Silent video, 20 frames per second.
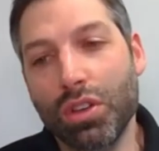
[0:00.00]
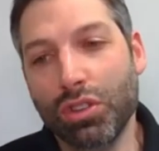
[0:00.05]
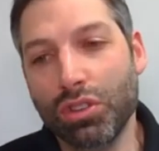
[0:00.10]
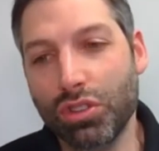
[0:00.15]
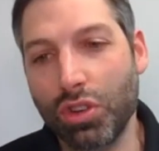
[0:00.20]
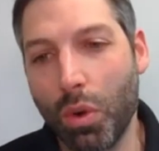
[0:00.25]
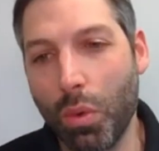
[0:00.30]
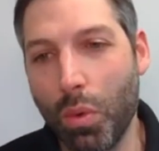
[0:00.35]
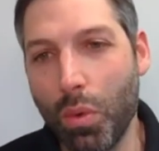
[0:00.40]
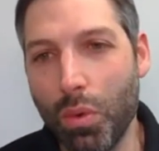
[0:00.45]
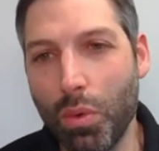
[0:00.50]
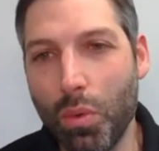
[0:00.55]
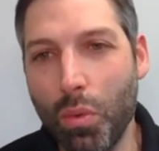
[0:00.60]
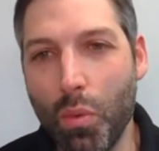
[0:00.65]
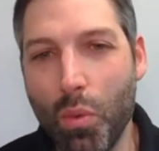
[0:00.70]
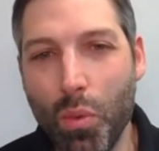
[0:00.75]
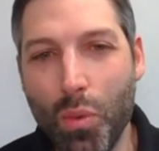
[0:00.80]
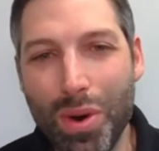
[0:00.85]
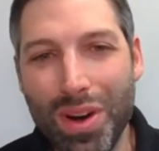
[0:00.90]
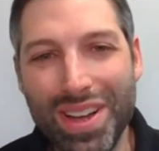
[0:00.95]
So
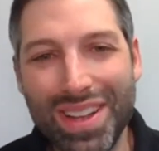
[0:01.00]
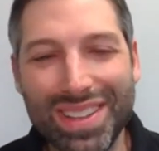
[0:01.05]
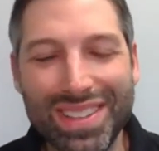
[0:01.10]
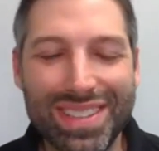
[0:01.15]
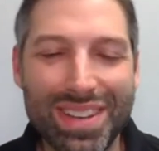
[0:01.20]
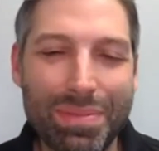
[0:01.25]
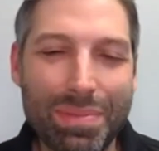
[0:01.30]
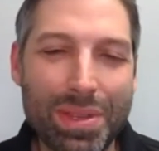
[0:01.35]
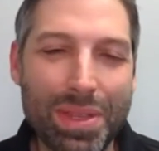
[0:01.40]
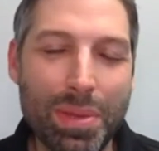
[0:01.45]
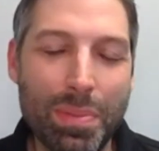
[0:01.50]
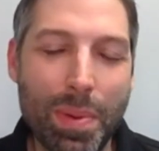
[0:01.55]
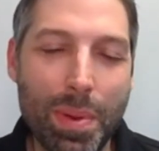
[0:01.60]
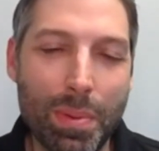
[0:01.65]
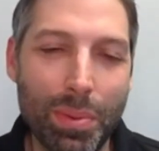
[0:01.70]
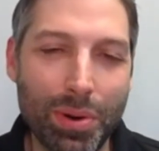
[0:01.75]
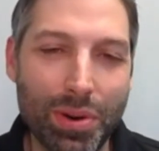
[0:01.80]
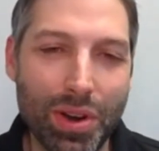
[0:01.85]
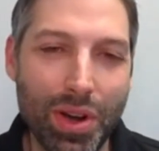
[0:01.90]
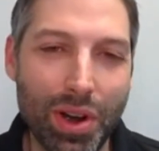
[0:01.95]
something that
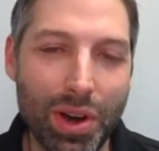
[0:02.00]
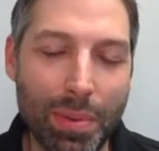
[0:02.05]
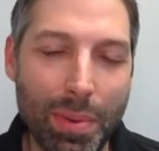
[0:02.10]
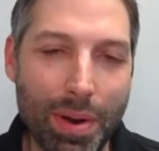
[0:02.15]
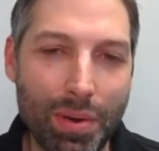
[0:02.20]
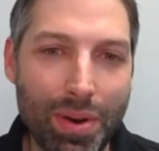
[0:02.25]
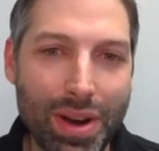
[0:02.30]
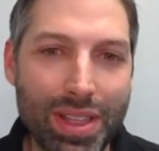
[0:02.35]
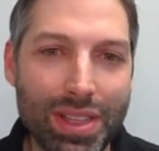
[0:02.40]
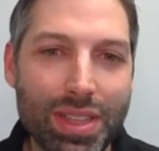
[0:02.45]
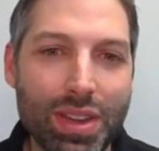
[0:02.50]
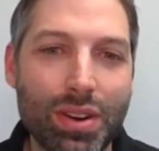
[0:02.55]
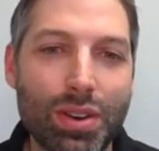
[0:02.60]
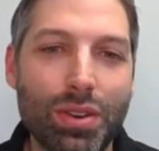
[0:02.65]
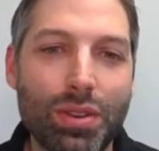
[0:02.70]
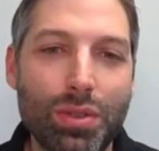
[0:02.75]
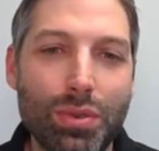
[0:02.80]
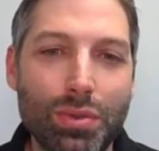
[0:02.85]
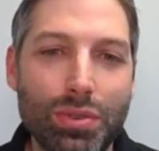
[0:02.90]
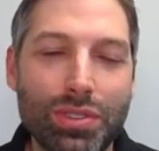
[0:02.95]
people are talking about, right? They're
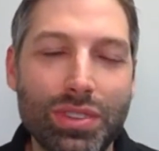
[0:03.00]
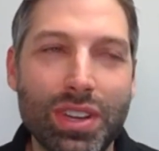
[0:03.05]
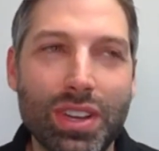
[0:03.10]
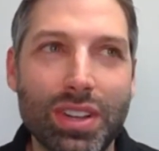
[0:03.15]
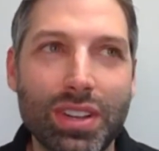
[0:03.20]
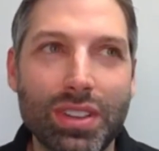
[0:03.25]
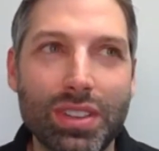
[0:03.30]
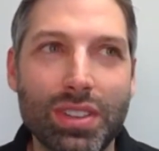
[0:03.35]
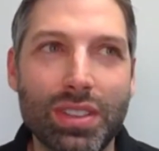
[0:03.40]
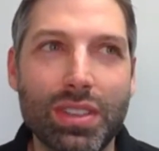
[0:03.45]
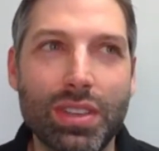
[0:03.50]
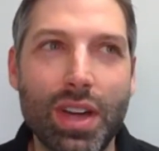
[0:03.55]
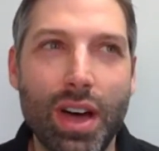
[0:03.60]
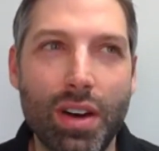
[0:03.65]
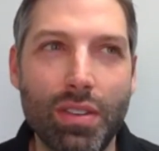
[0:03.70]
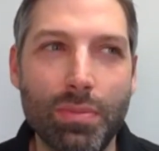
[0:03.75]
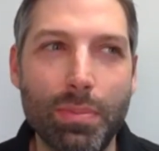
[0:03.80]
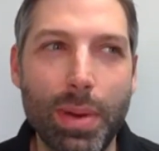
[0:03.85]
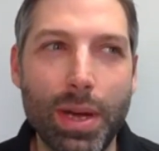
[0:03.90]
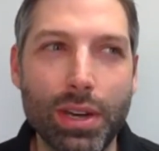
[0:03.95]
losing
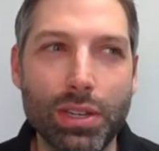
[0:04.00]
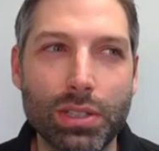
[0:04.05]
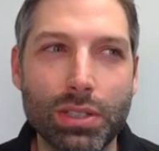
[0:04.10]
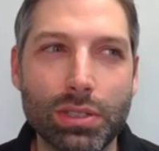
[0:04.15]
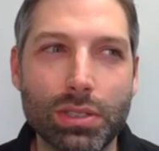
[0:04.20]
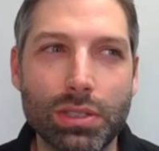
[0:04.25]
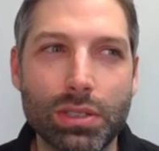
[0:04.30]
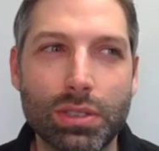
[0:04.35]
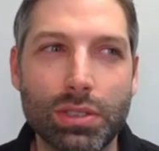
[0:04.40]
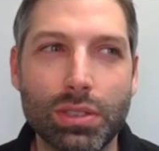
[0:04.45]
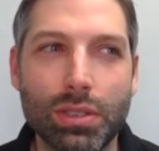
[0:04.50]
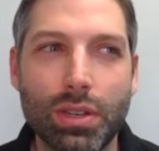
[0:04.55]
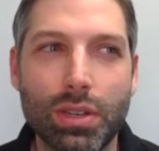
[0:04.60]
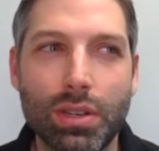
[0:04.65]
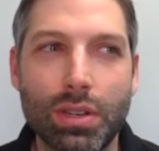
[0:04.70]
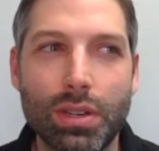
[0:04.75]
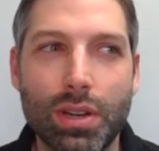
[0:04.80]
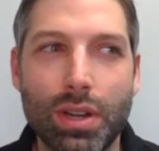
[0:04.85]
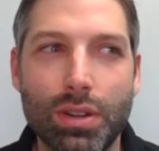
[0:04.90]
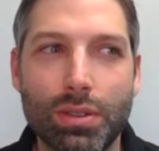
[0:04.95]
tough patients.
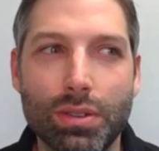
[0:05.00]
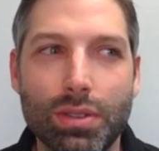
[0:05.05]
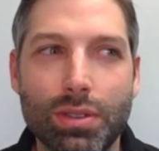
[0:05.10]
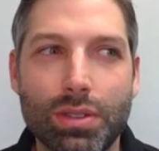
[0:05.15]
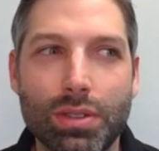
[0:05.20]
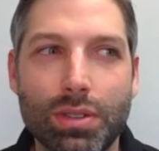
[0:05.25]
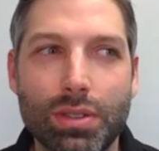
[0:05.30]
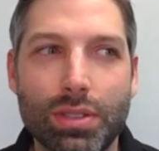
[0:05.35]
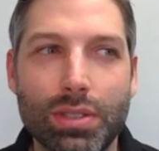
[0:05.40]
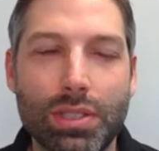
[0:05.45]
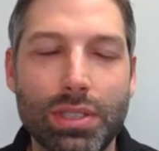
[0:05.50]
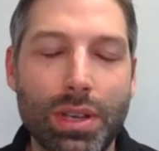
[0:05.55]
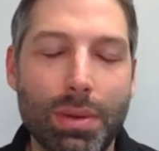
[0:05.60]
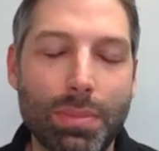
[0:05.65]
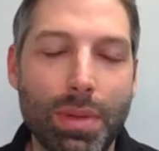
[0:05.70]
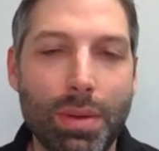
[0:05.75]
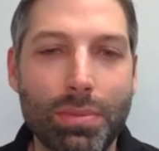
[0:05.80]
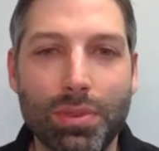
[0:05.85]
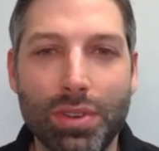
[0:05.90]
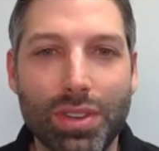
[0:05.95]
Now,
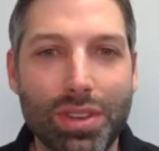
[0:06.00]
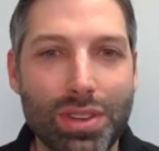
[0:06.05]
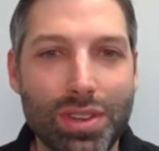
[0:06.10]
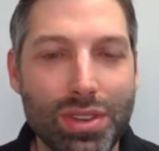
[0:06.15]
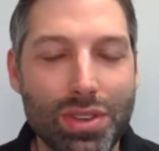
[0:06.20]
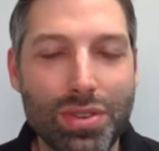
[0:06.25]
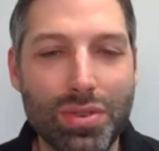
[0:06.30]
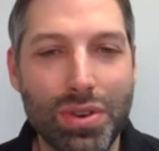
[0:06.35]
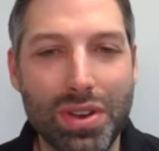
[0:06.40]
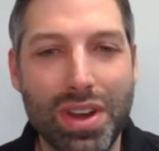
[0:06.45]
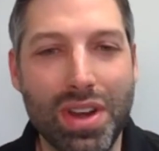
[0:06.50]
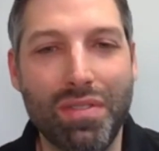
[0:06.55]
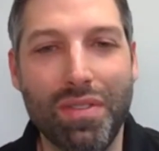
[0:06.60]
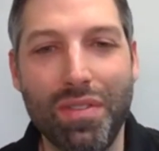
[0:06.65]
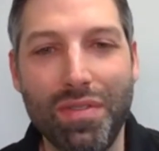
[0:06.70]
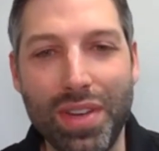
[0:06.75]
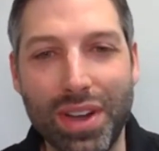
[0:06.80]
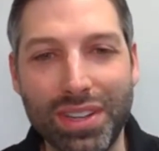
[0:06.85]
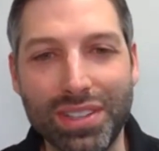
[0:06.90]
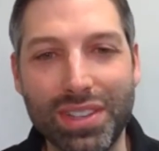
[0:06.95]
sometimes you can never
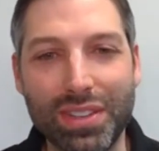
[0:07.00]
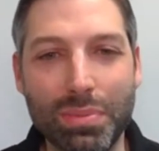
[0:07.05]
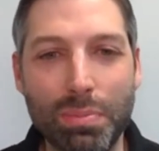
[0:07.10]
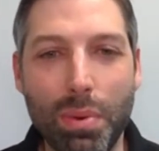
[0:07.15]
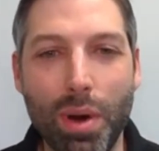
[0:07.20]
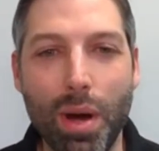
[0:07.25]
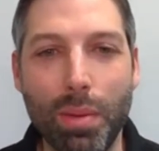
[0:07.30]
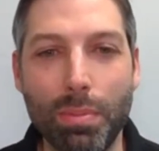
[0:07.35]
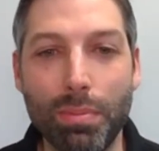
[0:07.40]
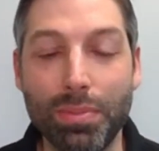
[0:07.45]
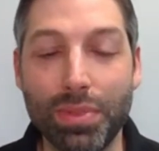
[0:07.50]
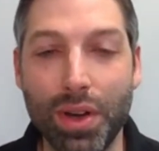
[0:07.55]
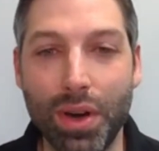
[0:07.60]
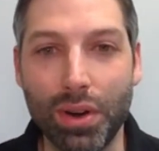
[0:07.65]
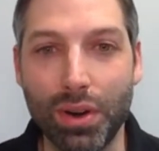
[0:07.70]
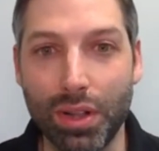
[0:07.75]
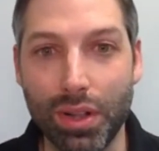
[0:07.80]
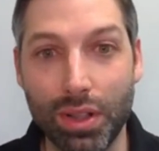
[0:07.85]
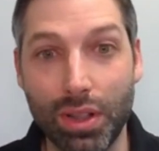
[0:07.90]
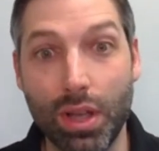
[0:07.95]
fix this problem
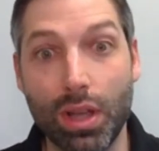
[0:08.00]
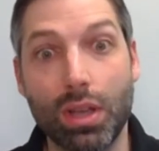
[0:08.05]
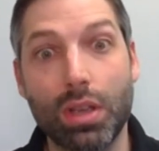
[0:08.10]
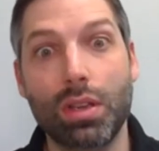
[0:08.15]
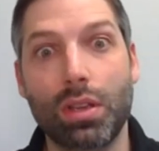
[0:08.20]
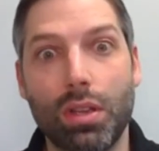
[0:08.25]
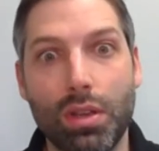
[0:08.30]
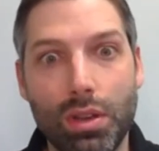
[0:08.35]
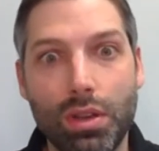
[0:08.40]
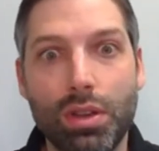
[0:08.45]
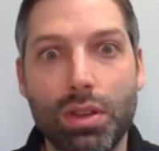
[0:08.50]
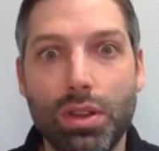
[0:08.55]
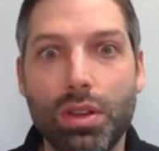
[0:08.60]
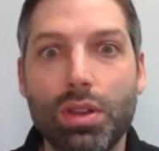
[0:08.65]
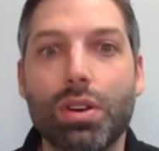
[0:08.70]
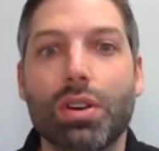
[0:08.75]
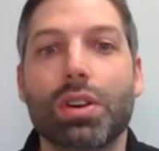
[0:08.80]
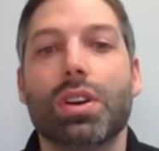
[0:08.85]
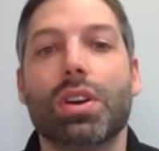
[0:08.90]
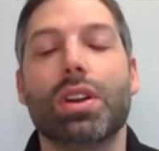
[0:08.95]
totally. Like,
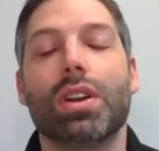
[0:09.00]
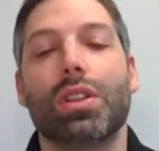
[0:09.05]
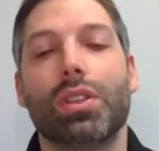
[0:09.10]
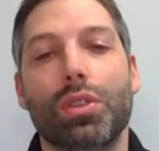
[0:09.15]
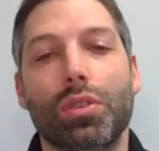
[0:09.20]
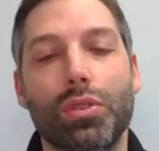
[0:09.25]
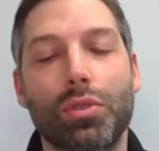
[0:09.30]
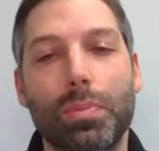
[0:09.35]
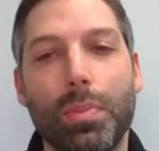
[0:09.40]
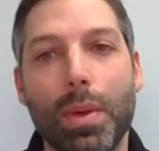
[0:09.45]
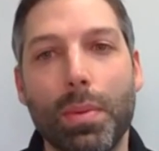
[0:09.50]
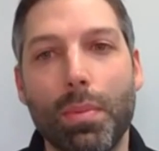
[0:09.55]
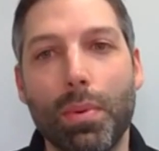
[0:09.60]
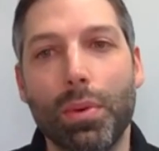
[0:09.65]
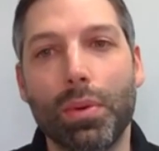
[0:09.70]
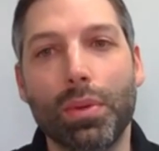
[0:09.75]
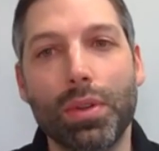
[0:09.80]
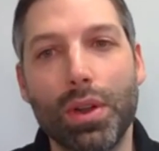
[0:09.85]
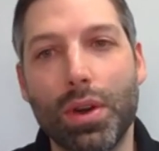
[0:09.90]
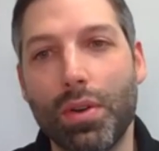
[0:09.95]
you're going to lose
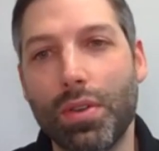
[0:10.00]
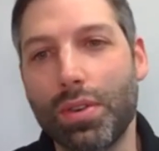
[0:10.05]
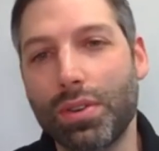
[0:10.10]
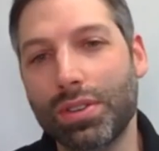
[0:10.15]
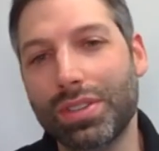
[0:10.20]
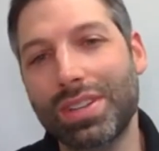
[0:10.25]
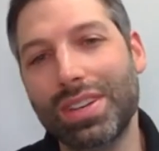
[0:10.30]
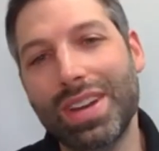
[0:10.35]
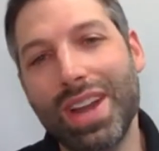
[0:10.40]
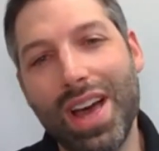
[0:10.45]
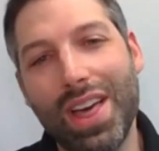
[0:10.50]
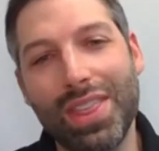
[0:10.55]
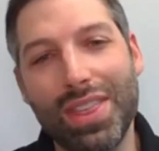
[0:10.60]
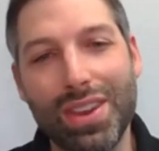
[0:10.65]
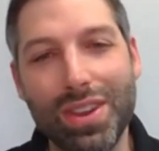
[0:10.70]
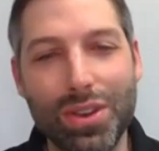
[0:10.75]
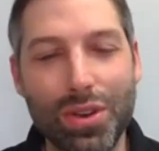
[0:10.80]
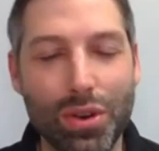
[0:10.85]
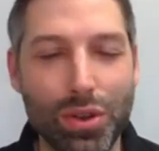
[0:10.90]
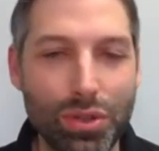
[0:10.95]
people. There's
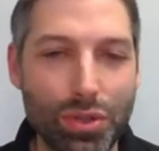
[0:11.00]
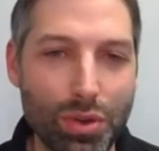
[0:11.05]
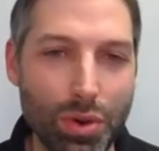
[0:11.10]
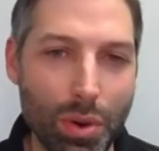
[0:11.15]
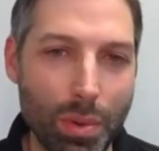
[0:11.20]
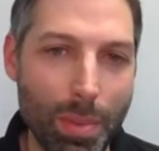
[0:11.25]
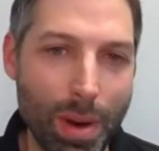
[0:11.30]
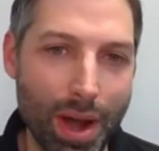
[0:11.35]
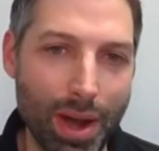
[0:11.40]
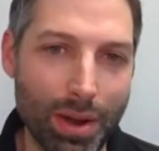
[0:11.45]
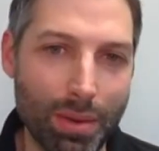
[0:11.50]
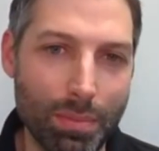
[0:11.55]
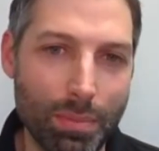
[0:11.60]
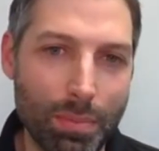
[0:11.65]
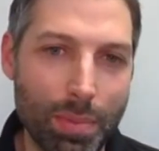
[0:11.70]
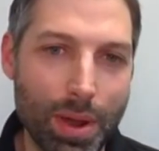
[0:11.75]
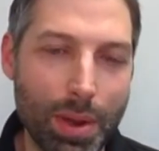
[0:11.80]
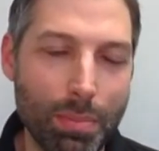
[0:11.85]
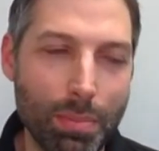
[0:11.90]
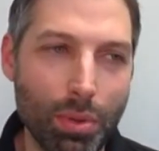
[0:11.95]
nothing you can do about it.
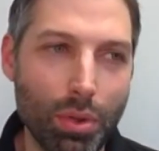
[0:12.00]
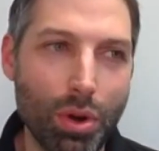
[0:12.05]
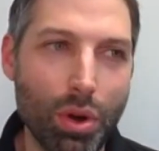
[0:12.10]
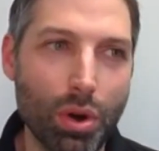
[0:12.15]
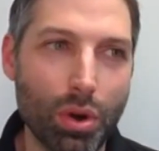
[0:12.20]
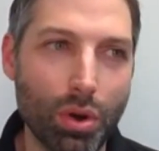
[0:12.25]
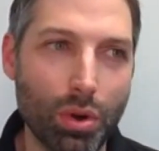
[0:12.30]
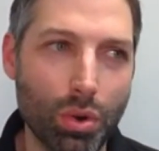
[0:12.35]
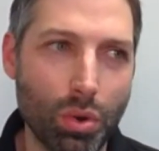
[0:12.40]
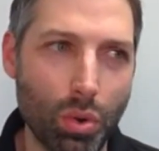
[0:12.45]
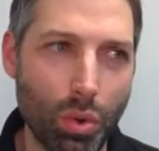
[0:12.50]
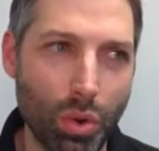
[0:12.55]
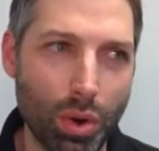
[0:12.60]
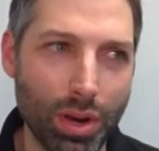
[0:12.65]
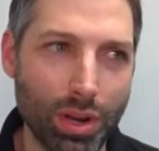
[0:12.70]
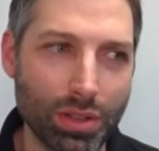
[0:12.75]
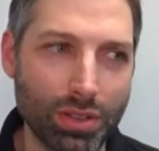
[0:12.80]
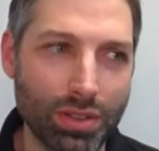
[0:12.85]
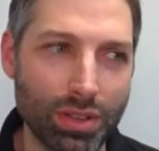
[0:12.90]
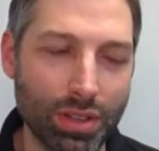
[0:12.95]
People are
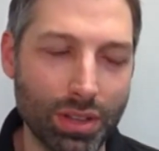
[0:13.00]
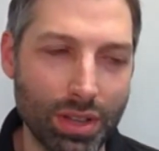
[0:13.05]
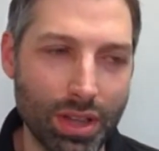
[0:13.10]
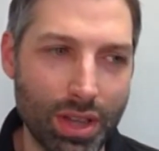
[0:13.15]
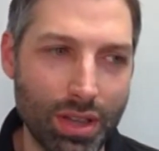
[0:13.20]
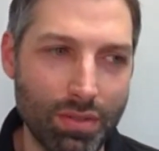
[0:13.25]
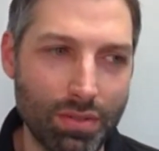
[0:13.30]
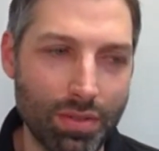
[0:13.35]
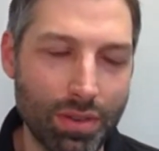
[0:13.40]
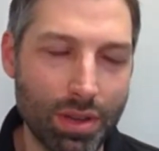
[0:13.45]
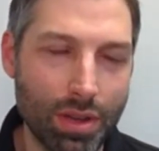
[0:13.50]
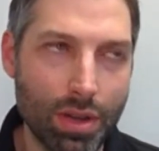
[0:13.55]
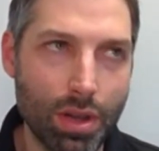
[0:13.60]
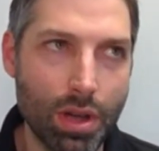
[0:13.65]
going to leave.